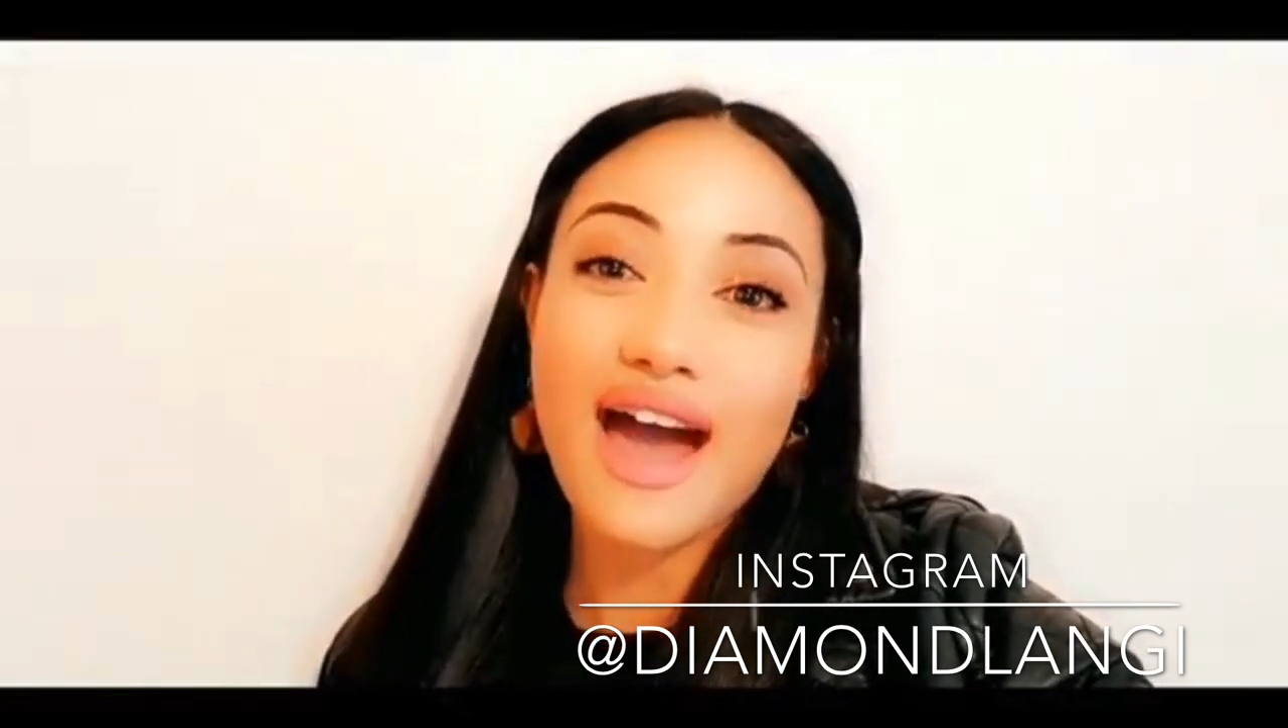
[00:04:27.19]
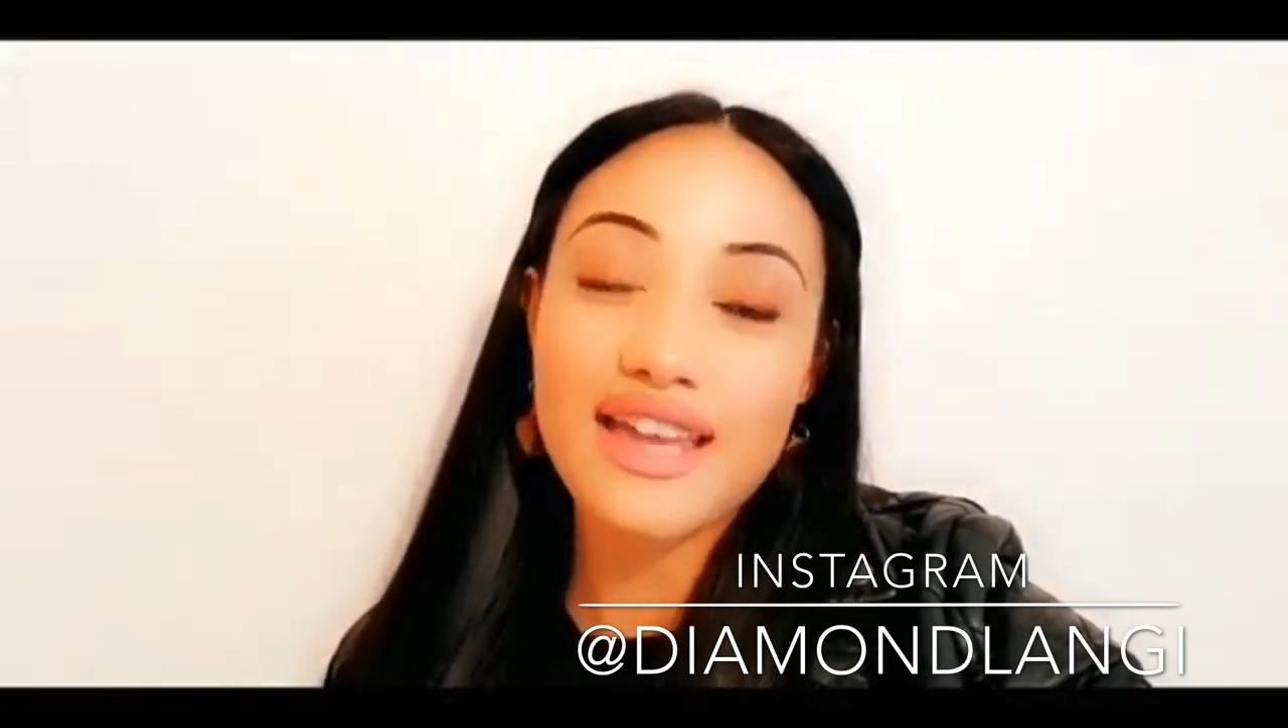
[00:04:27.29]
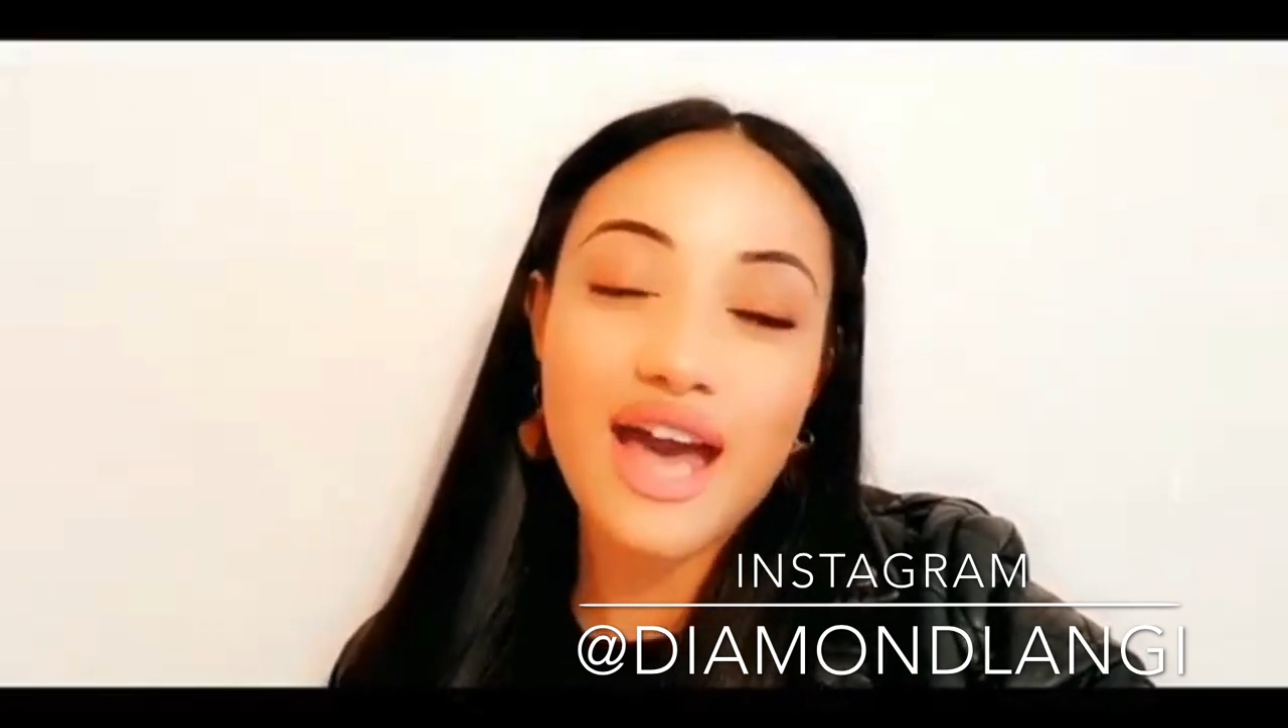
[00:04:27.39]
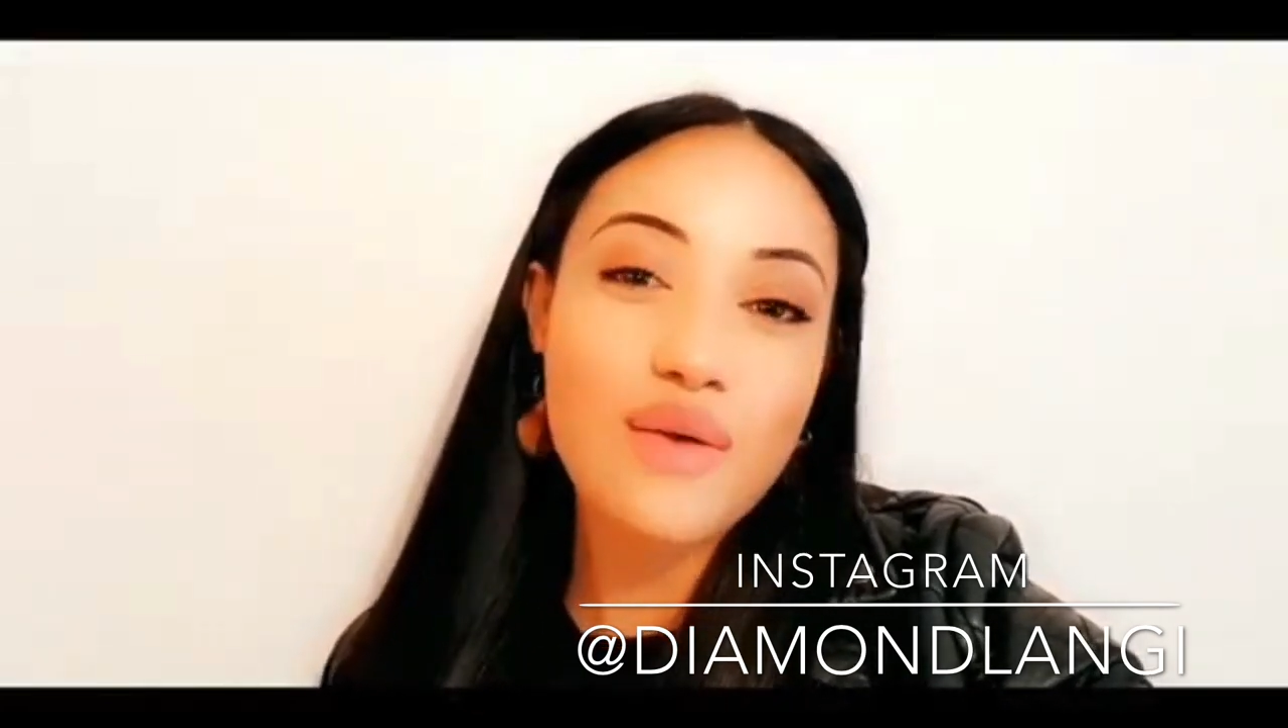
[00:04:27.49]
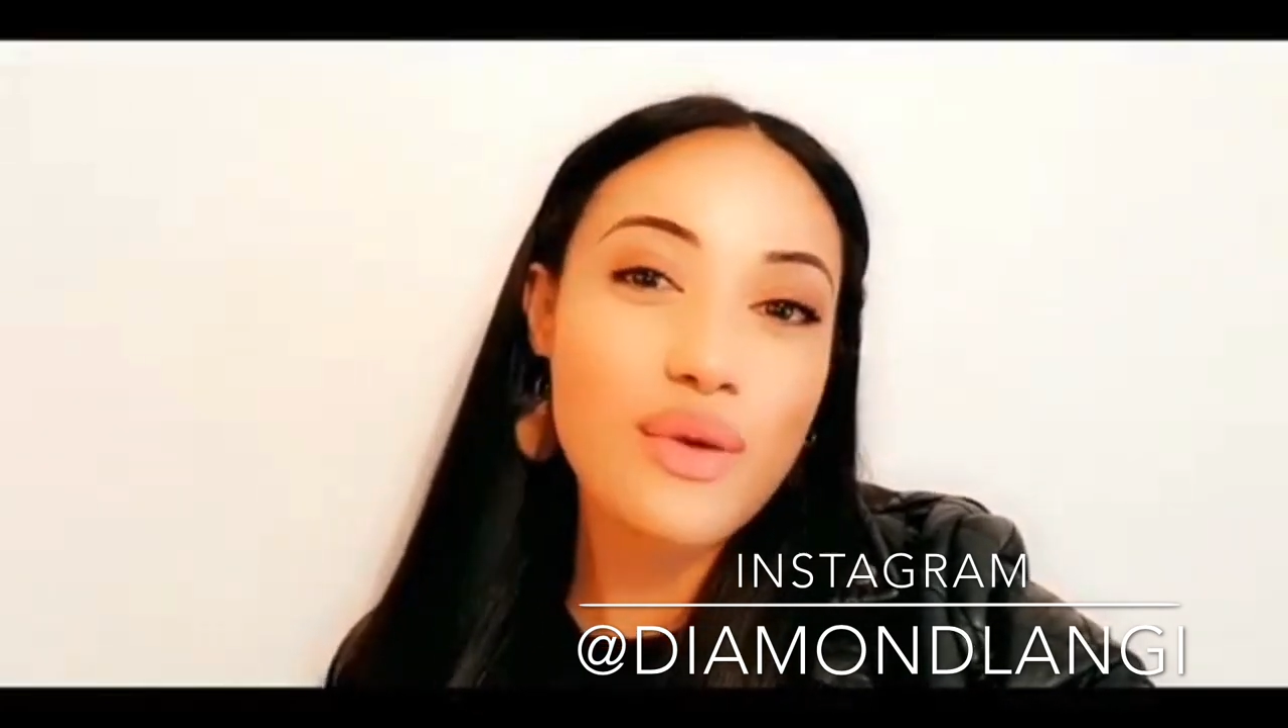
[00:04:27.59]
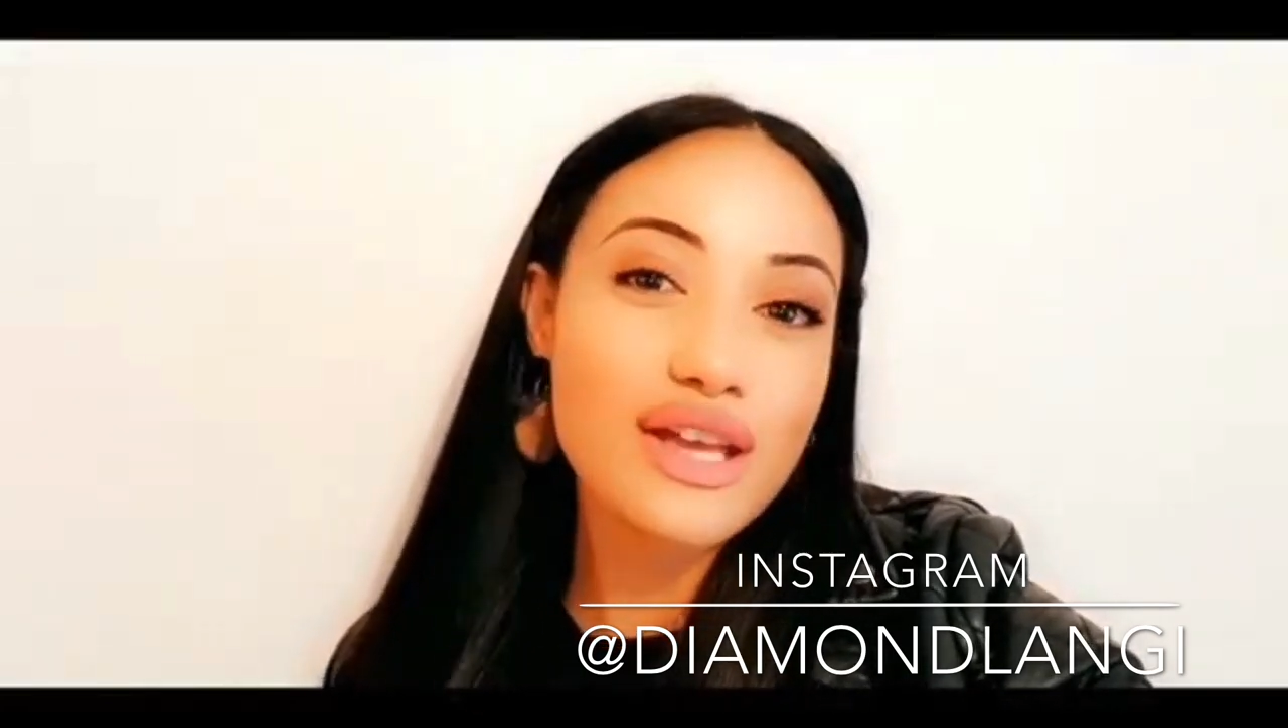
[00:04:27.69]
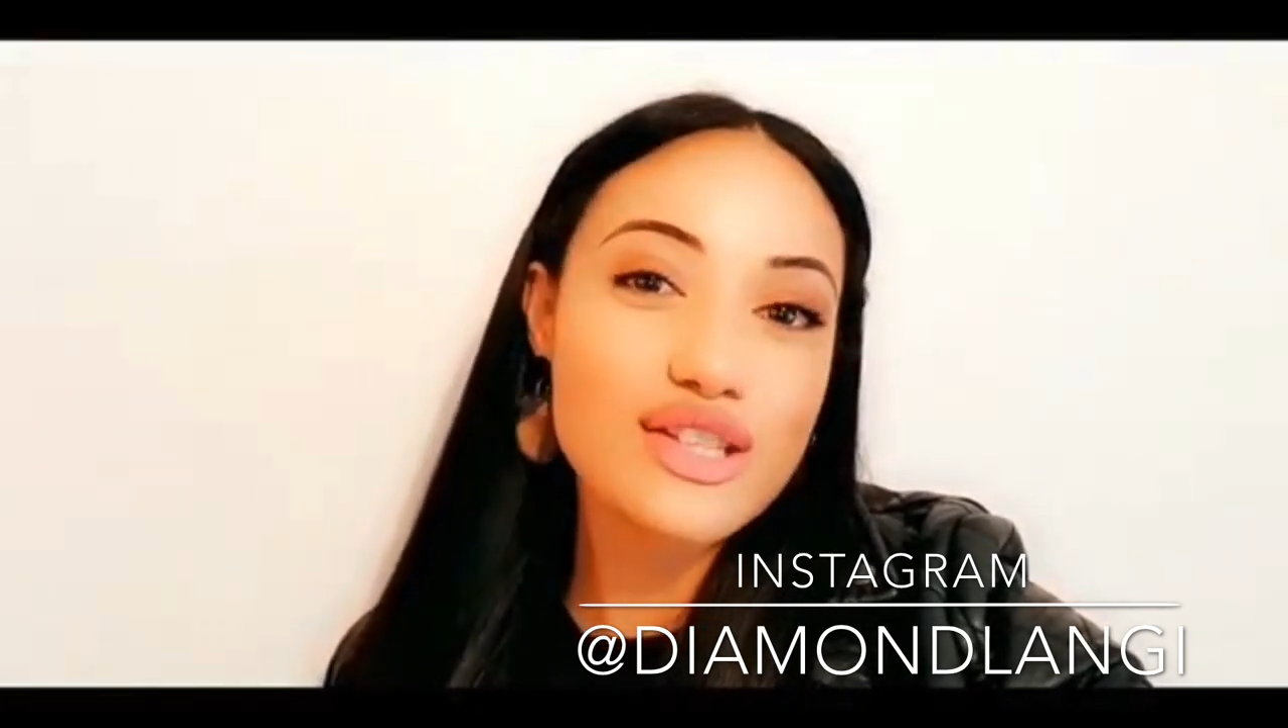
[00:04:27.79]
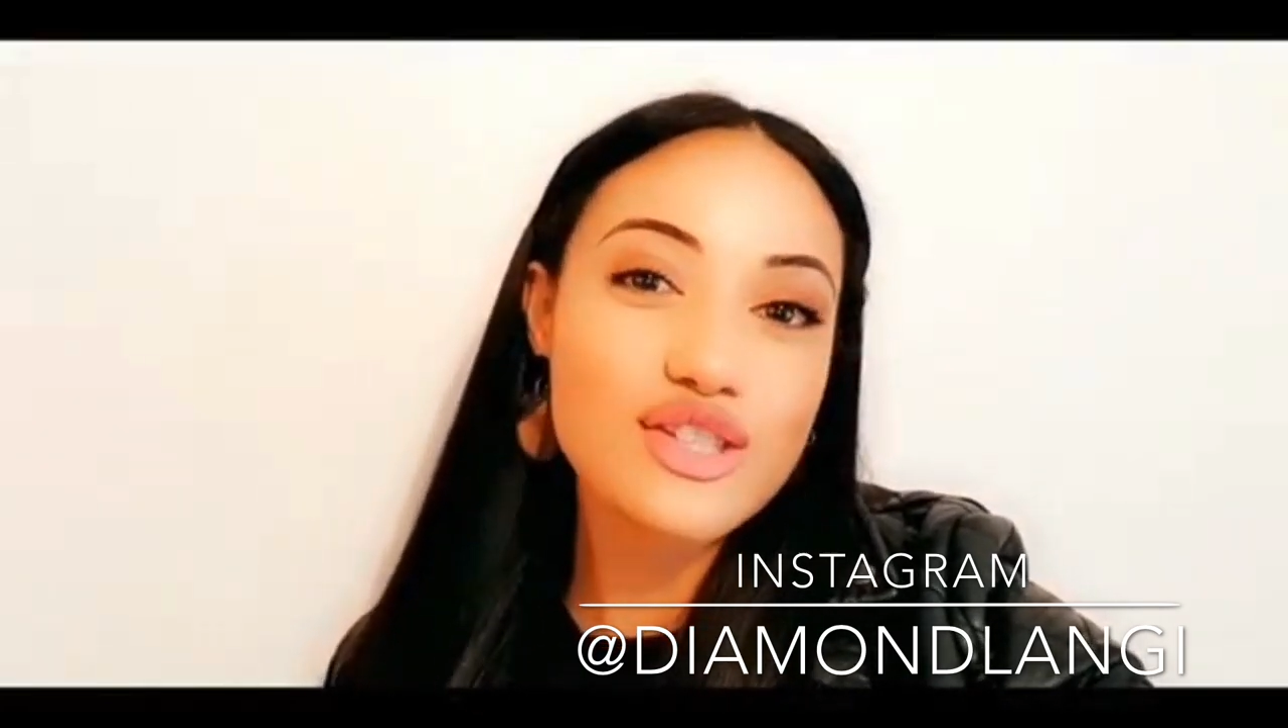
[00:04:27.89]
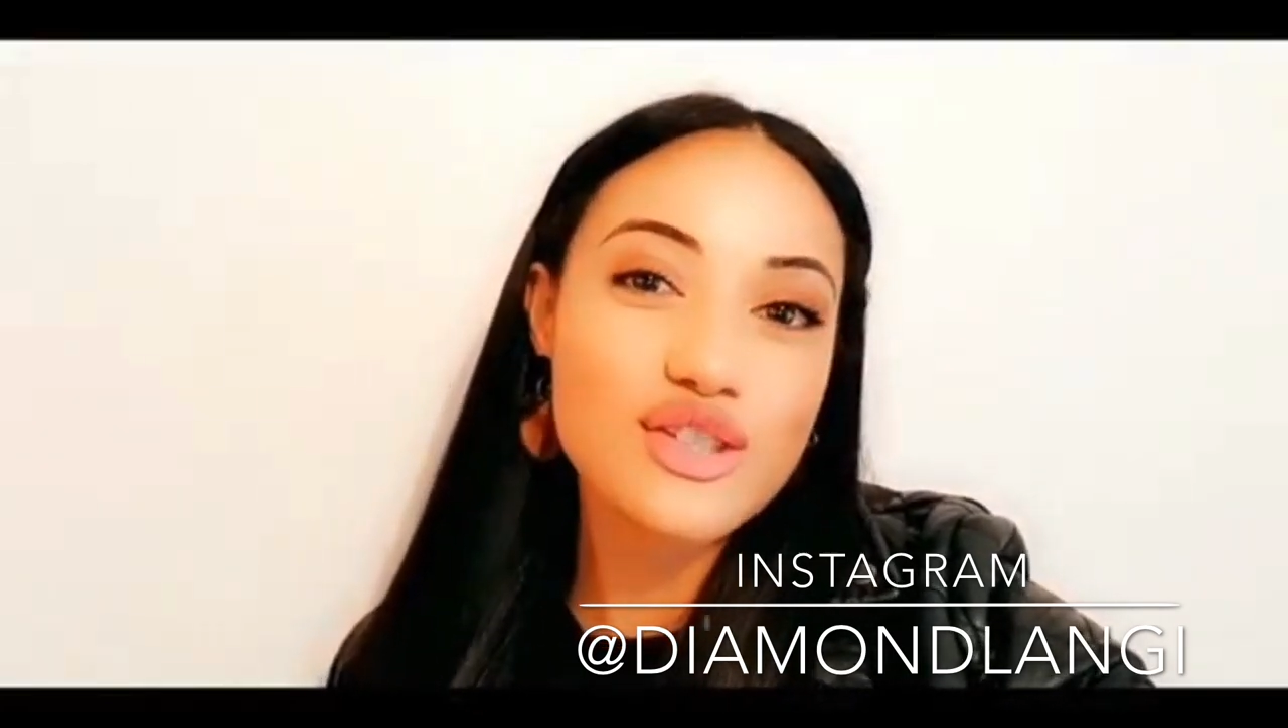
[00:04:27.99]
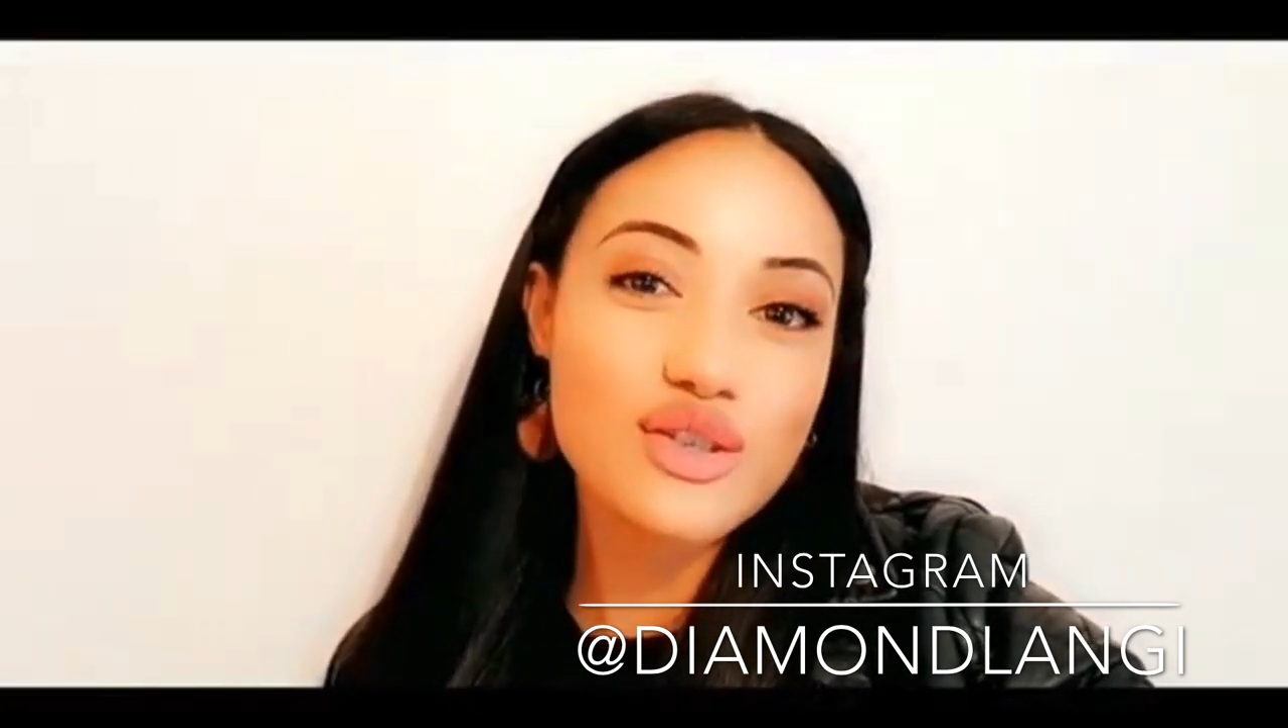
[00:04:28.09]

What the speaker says: I can't wait